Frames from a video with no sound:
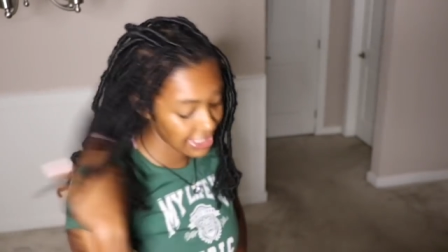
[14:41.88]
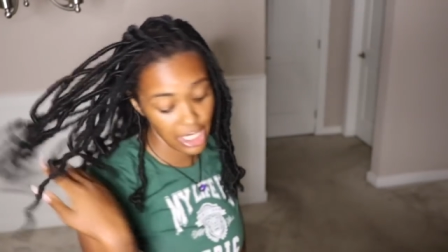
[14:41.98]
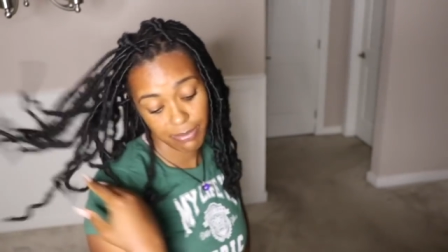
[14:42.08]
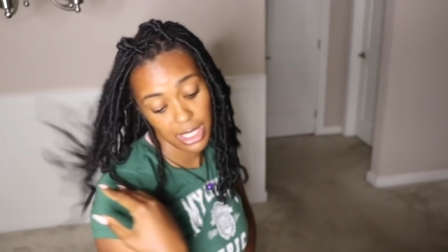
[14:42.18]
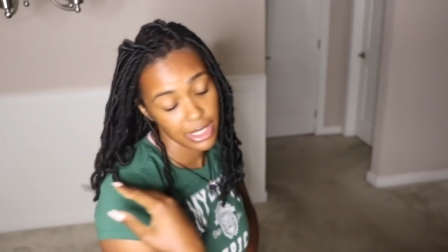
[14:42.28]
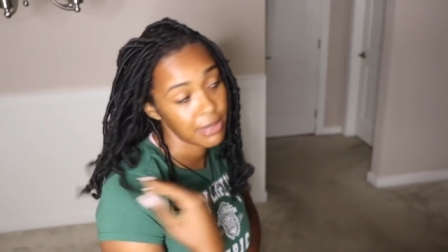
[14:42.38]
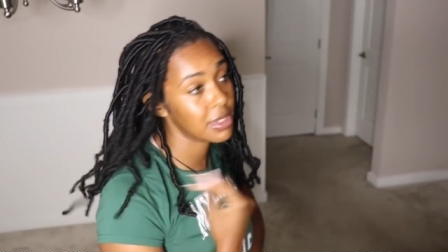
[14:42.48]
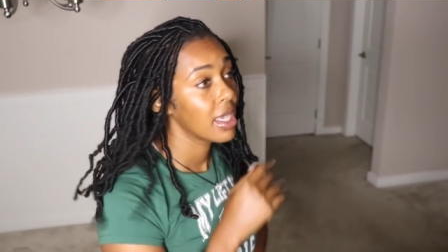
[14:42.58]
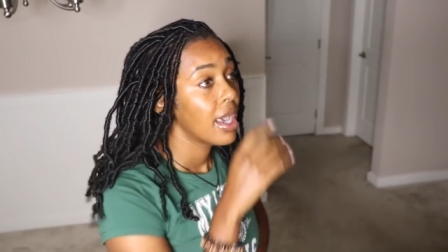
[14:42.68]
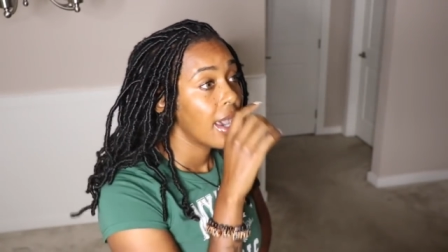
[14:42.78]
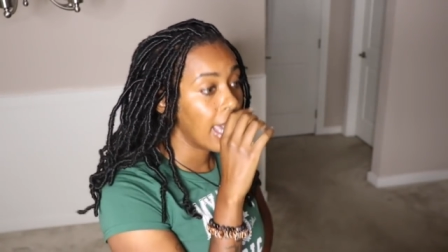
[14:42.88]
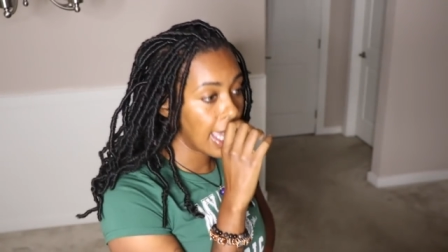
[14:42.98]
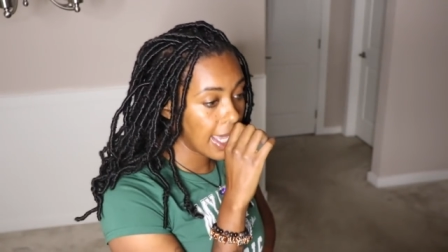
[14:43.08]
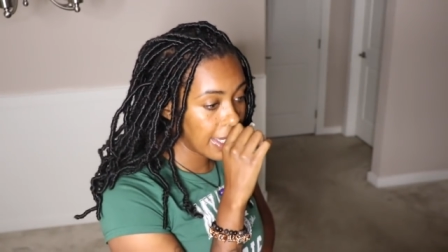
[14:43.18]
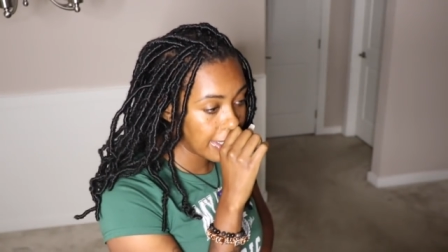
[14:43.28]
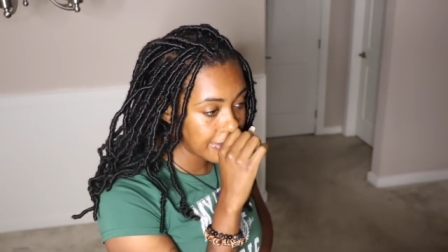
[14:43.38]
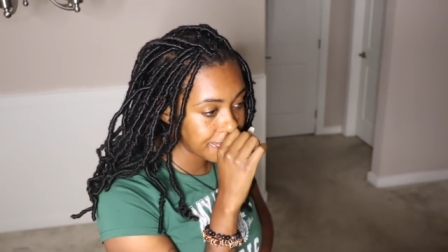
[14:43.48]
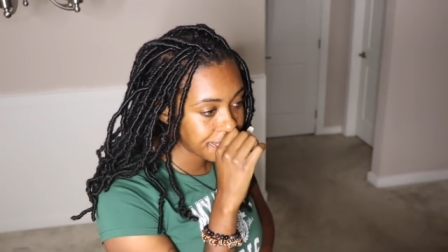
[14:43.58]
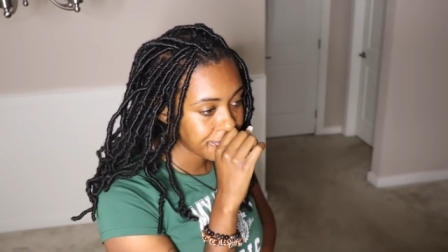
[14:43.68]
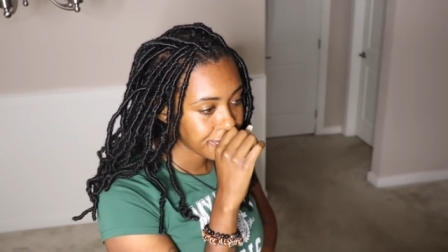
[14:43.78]
to check my lips.
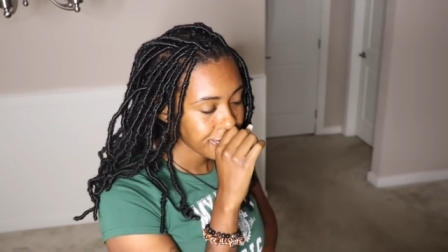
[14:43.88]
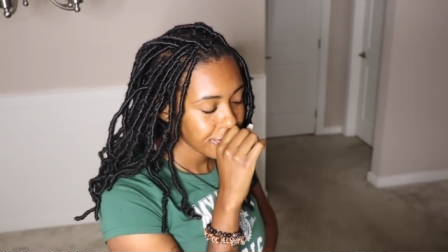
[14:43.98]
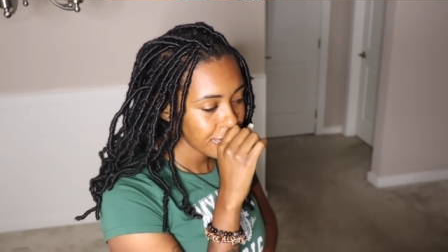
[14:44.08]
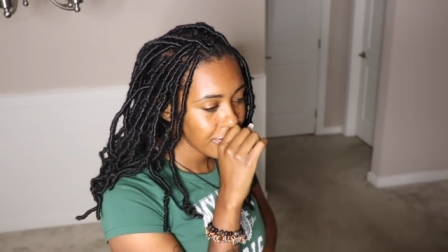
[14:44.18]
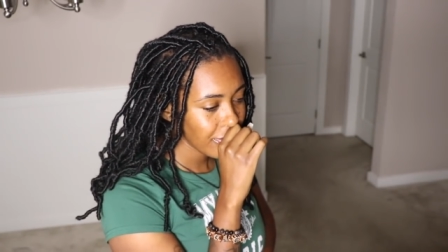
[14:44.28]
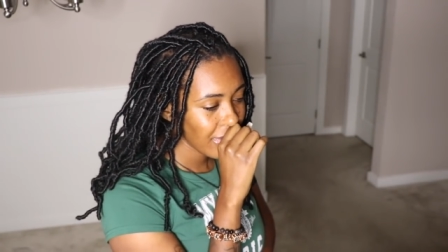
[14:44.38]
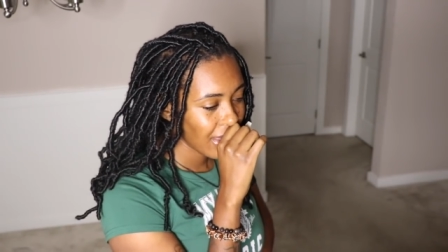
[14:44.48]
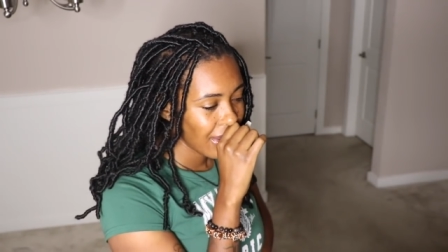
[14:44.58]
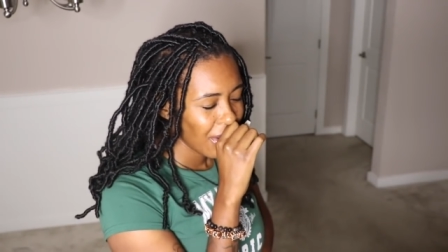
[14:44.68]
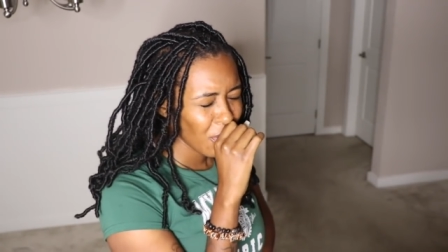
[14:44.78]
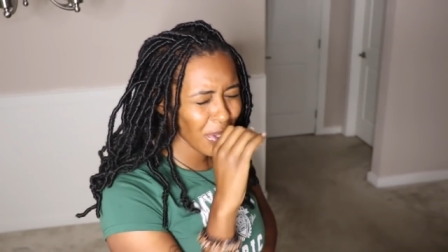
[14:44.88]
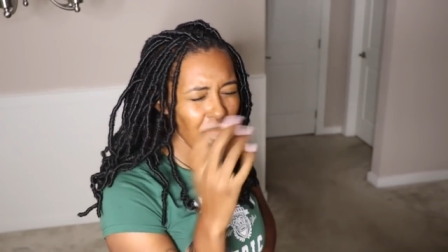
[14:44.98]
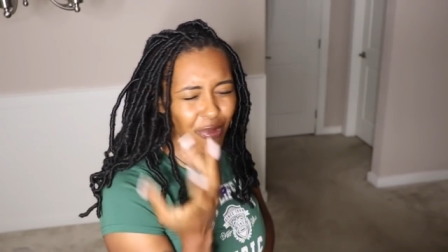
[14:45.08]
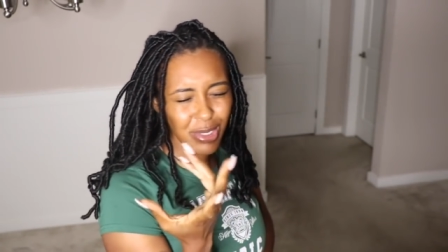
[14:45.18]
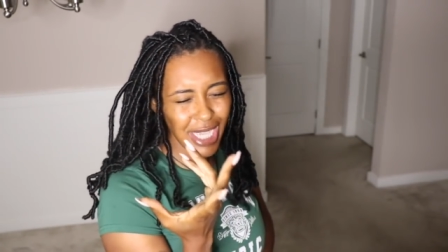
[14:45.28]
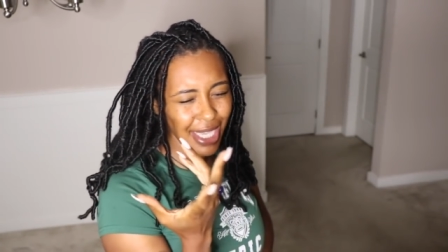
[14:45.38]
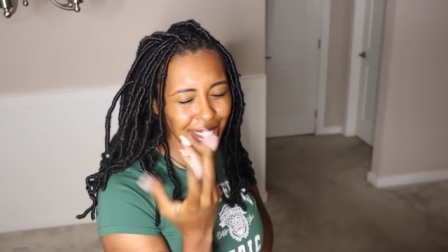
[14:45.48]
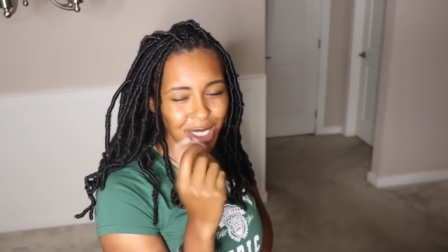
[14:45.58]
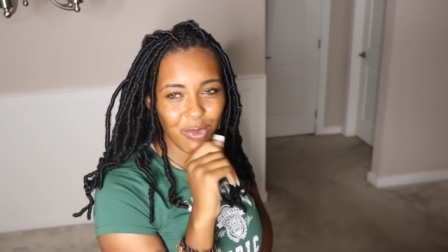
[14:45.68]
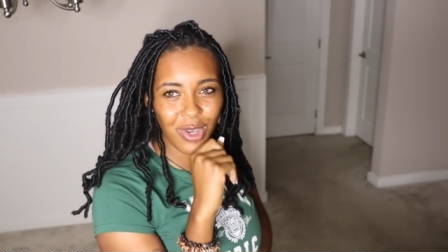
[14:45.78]
Or y'all ever
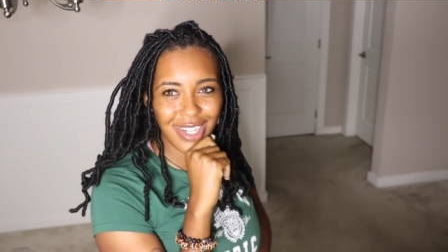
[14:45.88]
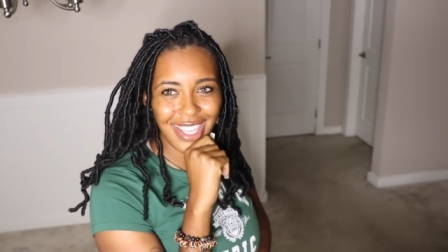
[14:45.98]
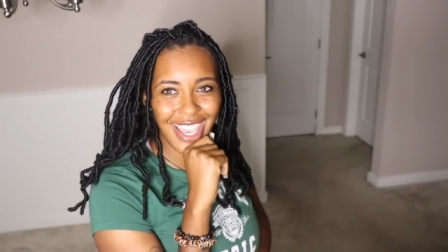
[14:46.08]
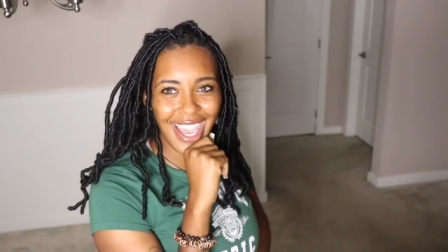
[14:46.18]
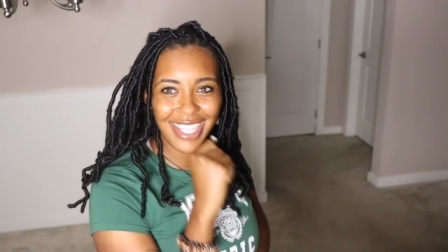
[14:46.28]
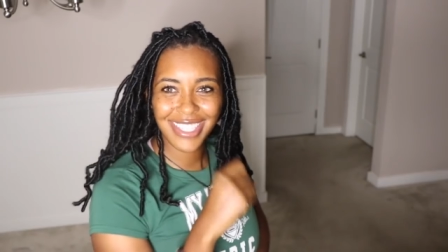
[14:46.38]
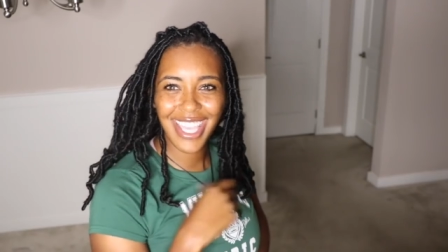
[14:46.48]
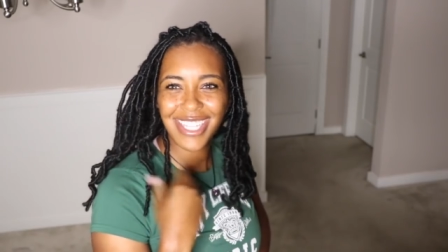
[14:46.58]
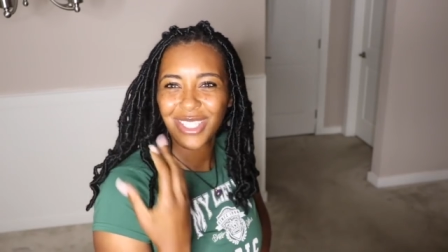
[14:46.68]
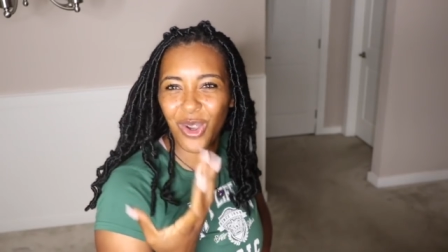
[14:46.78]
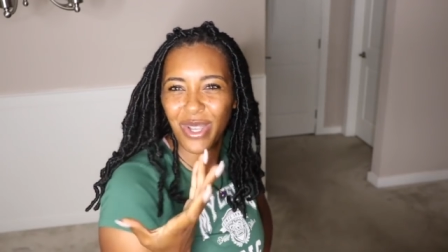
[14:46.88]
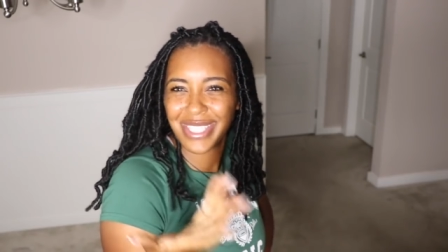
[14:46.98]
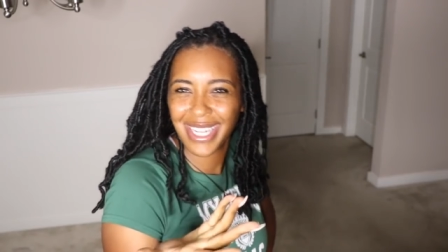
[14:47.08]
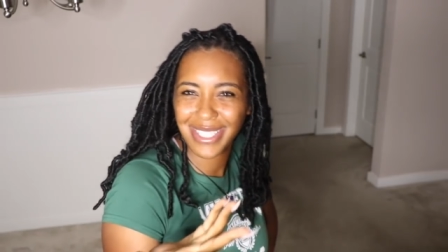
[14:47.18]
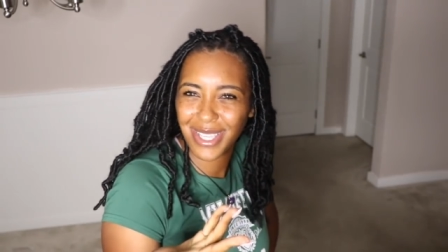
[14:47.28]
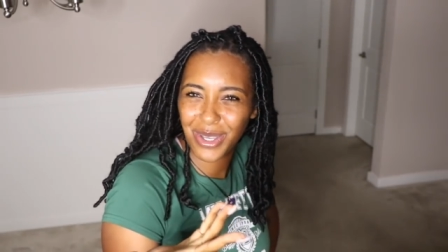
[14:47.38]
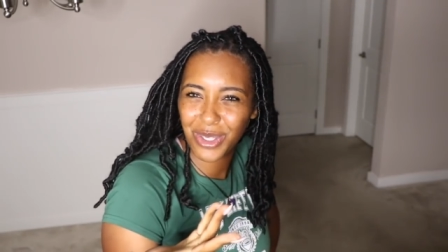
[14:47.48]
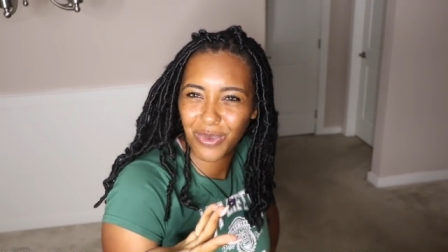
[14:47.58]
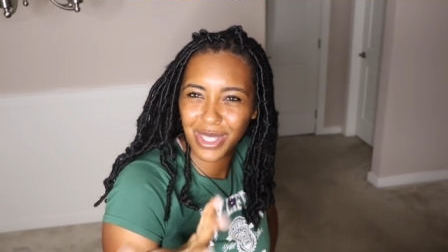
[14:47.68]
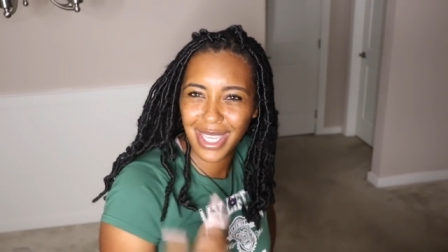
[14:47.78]
dated someone and they just always got to tell
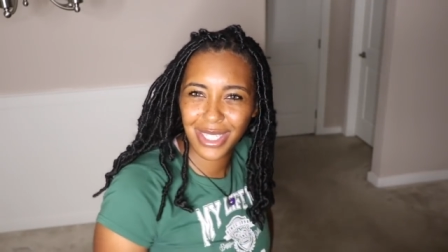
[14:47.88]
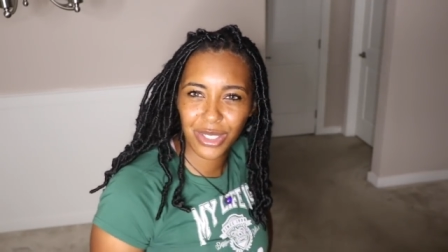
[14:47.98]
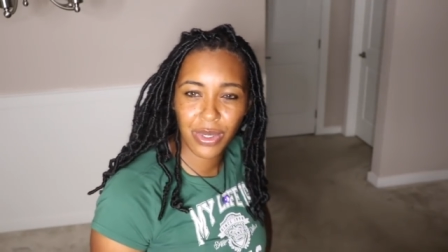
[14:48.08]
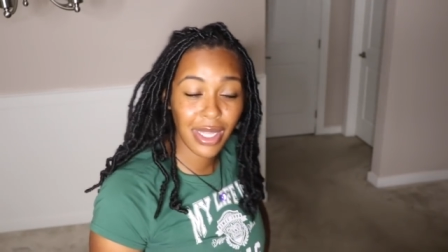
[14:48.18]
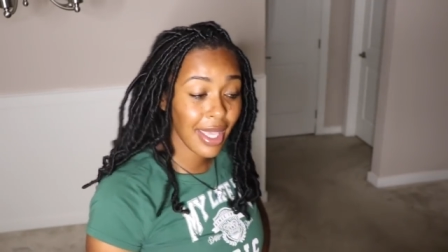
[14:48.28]
you what they're doing,